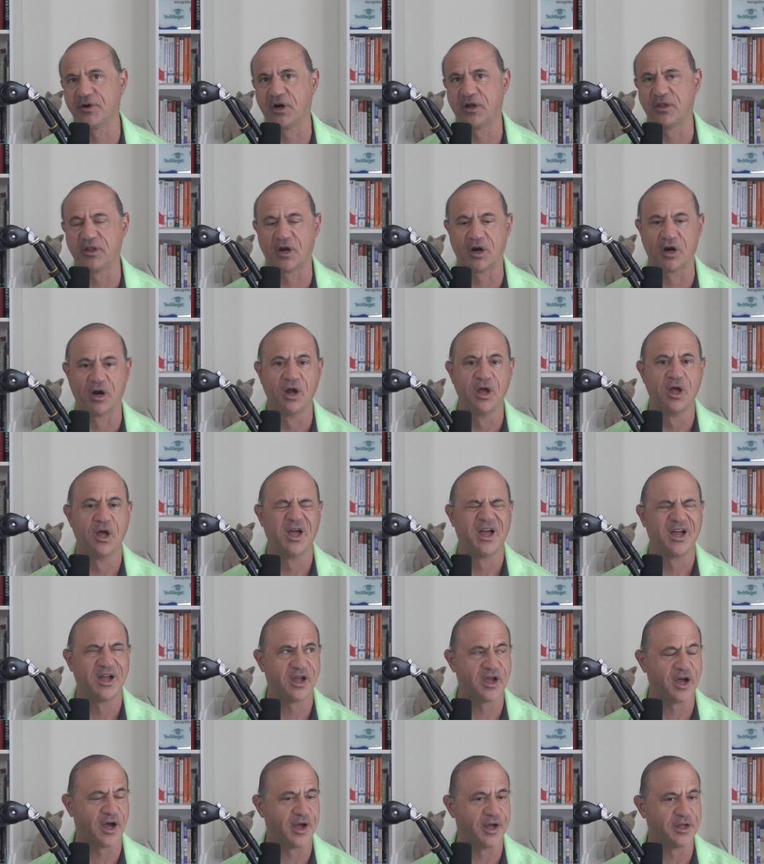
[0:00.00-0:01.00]
career. There are
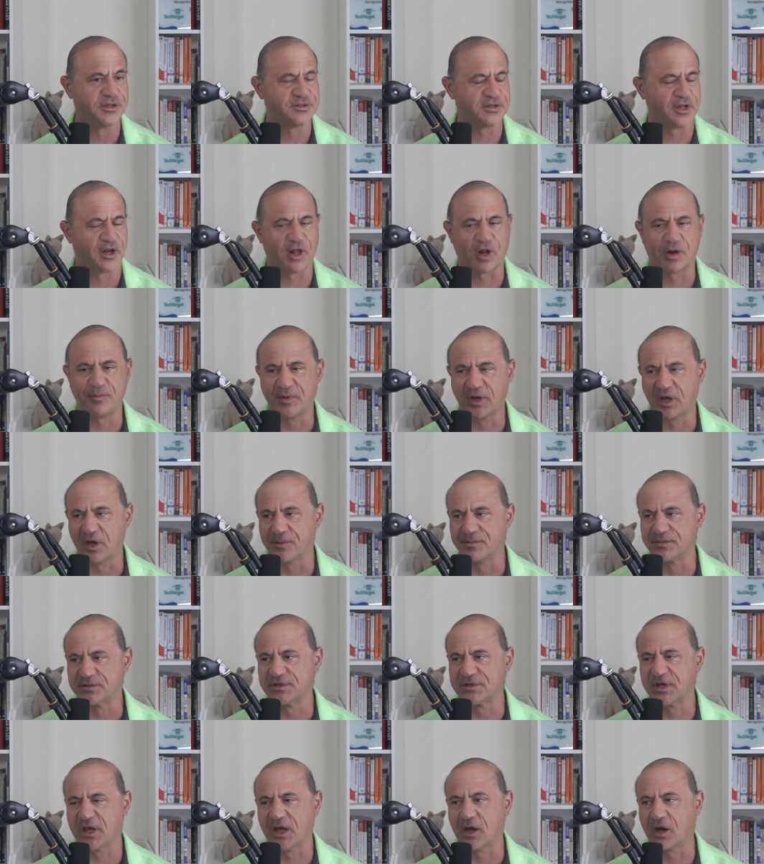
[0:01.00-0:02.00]
guides on how to
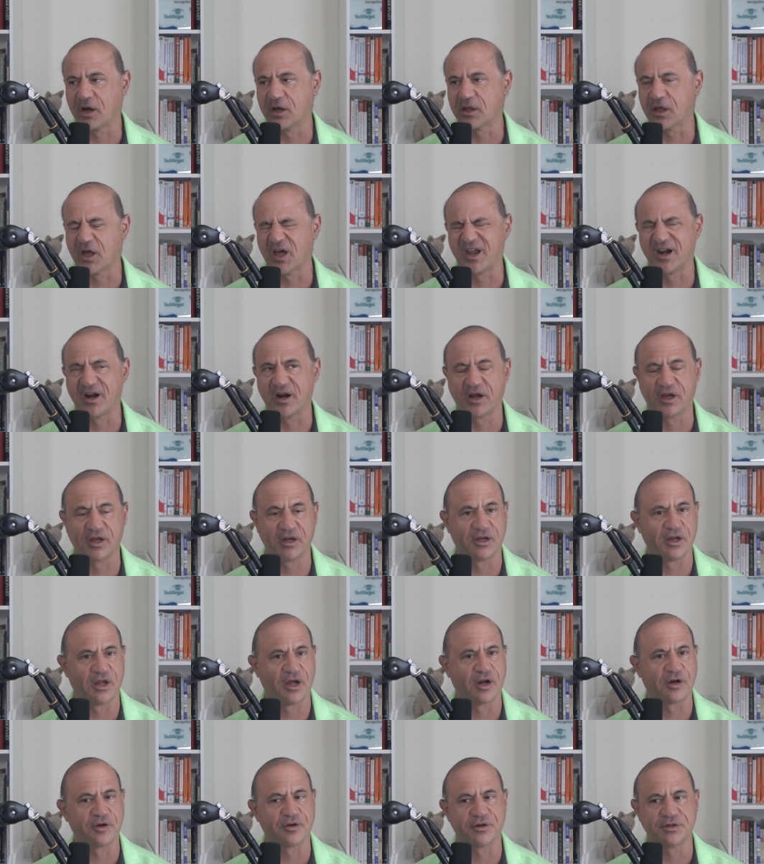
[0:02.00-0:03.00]
become, say, a cloud
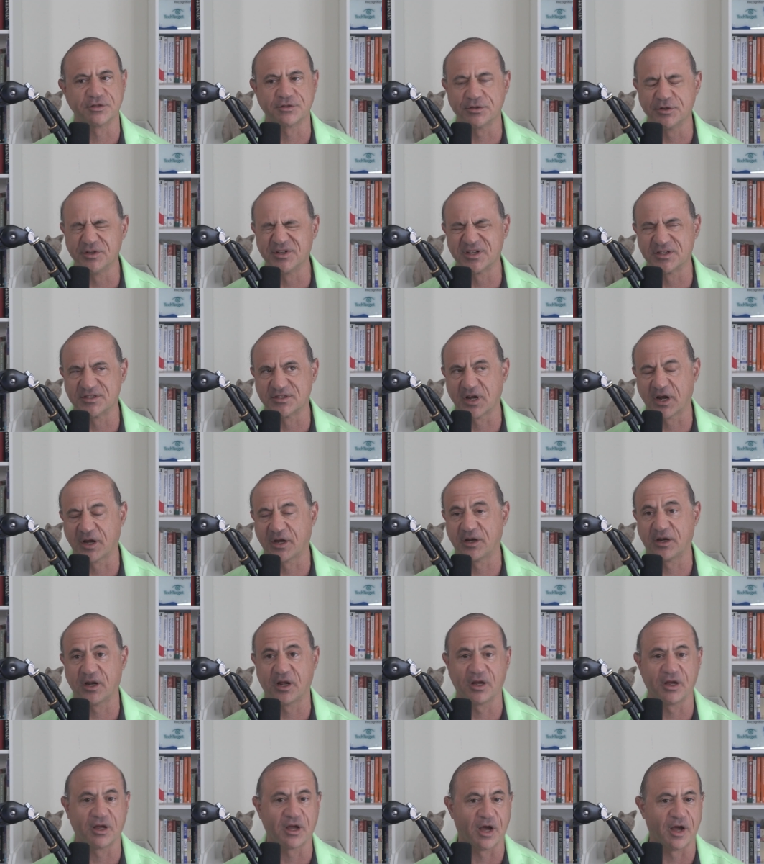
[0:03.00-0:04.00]
architect or a solutions
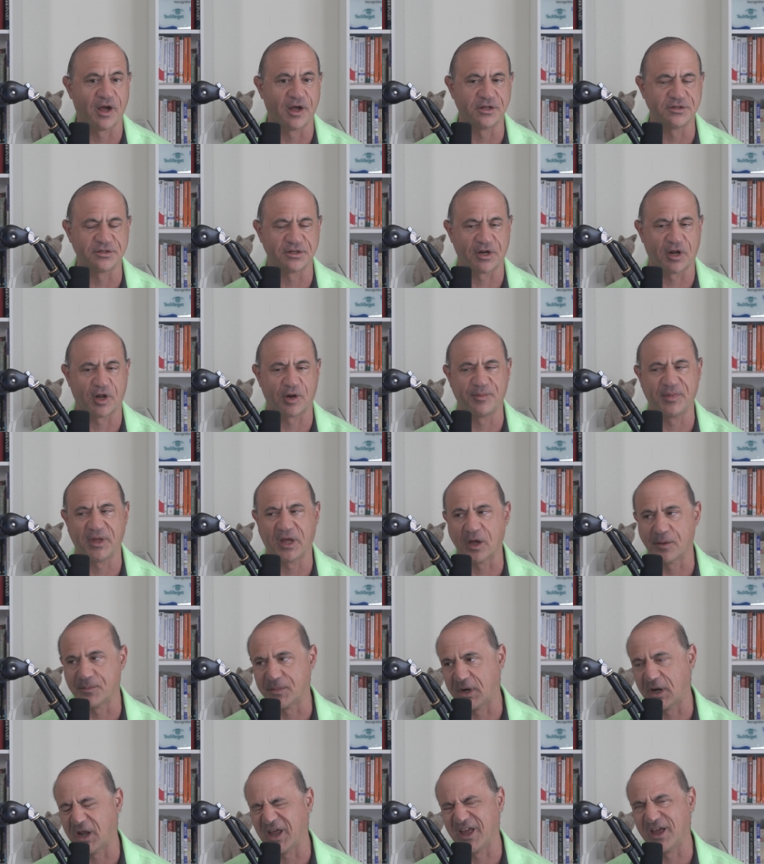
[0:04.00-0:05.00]
architect, guides on how to
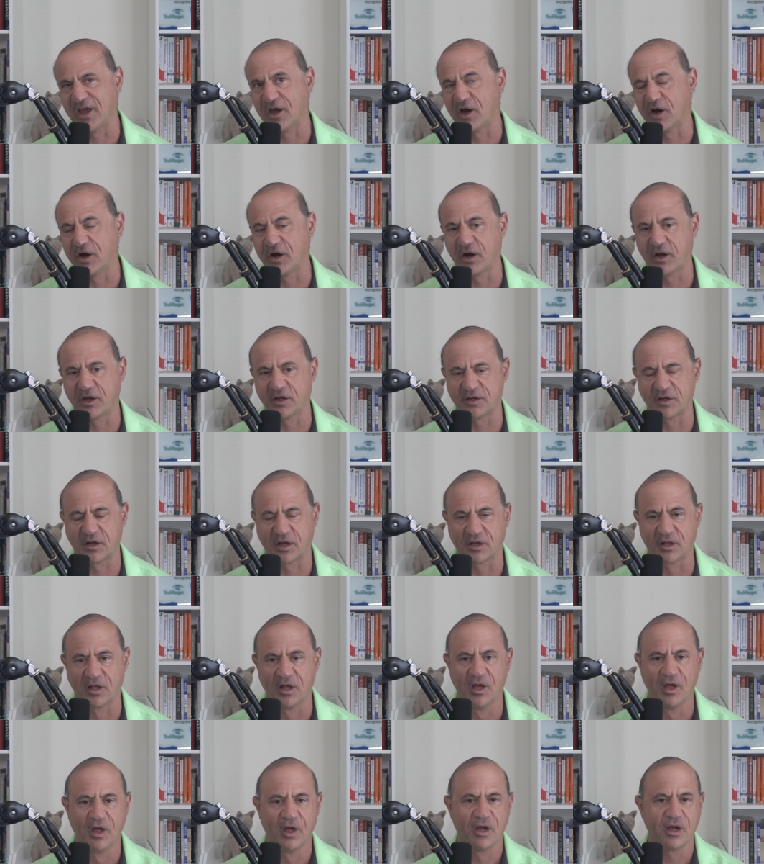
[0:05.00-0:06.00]
become an A I
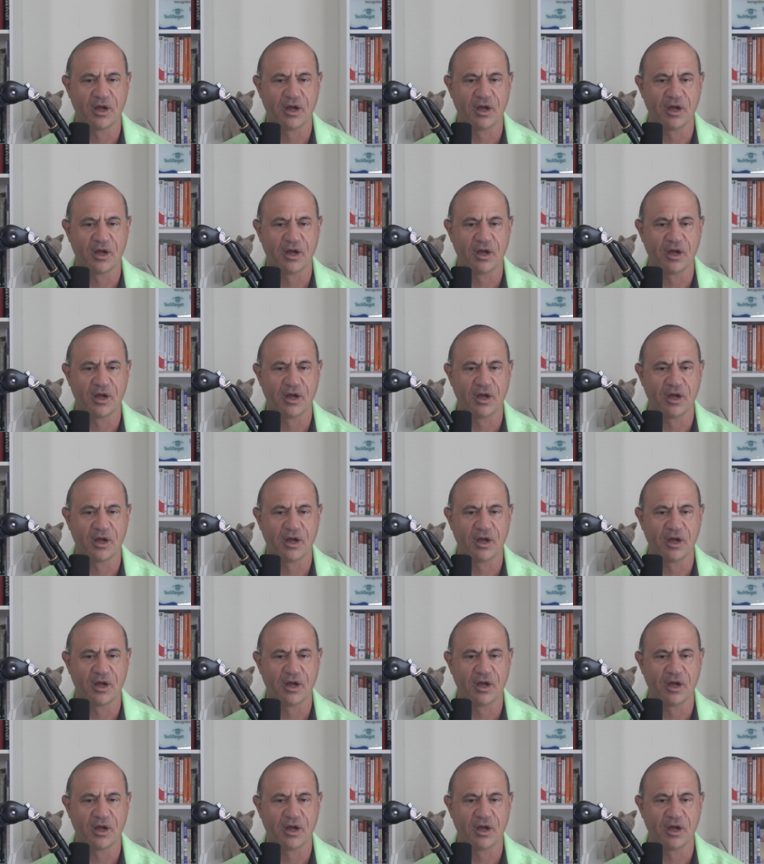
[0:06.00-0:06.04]
architect,